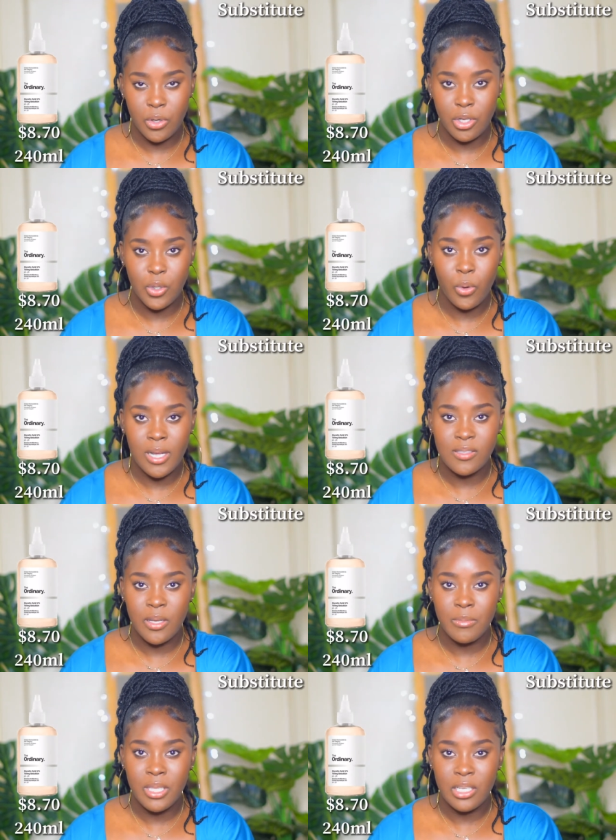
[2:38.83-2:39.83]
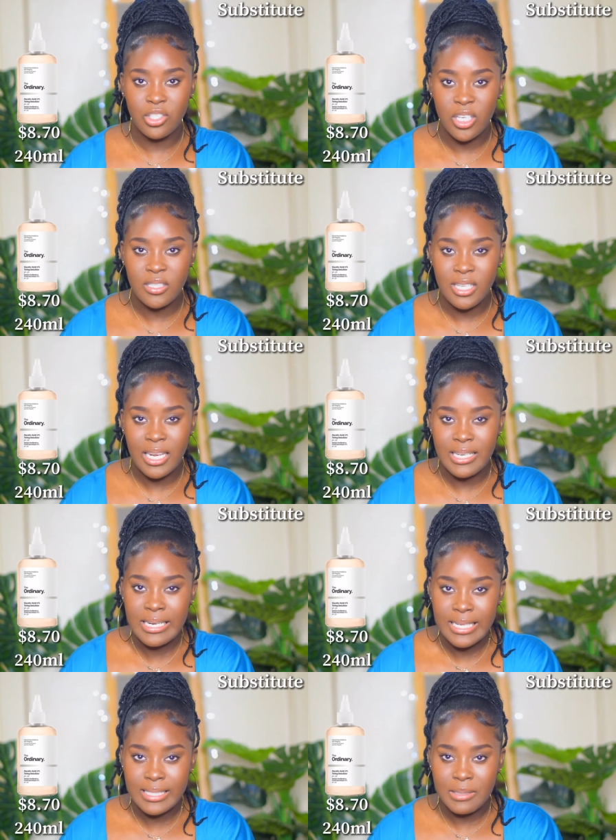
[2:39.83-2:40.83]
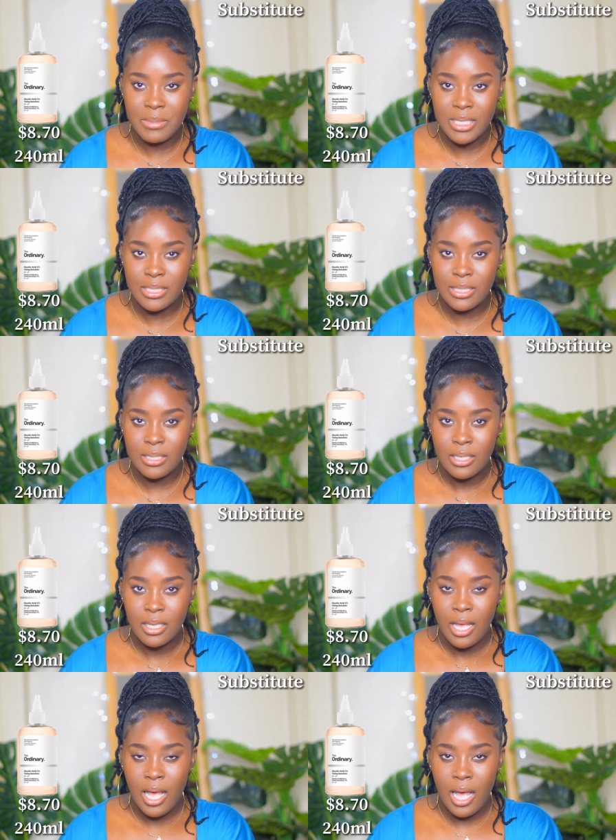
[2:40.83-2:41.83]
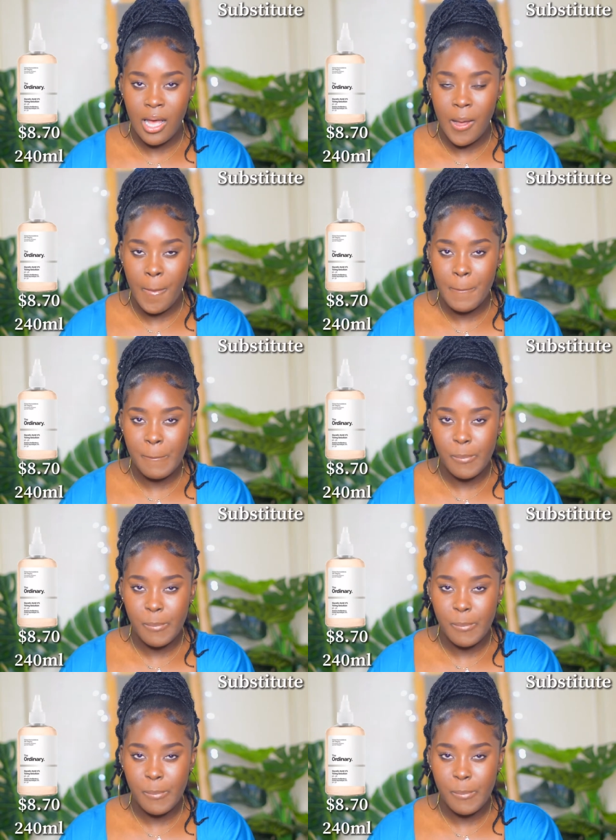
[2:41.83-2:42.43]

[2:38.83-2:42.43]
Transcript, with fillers: You want something just a little bit um